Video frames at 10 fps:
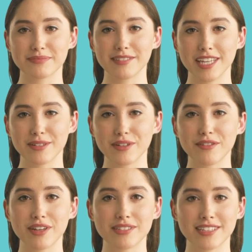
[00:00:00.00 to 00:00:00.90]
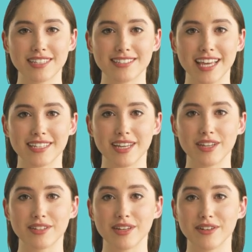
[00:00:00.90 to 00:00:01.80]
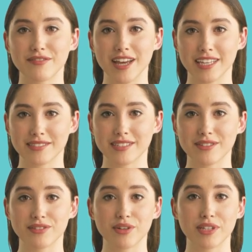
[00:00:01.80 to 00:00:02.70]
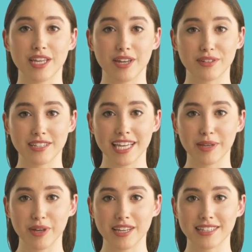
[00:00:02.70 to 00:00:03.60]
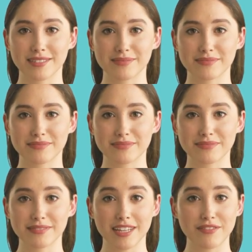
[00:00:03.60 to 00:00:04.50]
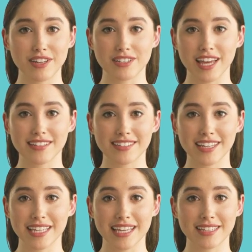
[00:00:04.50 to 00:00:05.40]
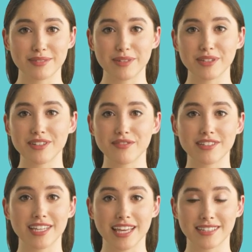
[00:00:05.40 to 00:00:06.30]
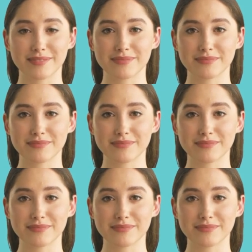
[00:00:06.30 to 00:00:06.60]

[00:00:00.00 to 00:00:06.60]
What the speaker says: This refers to the psychological effect that certain colors can have on us. Different shades can make us feel different things.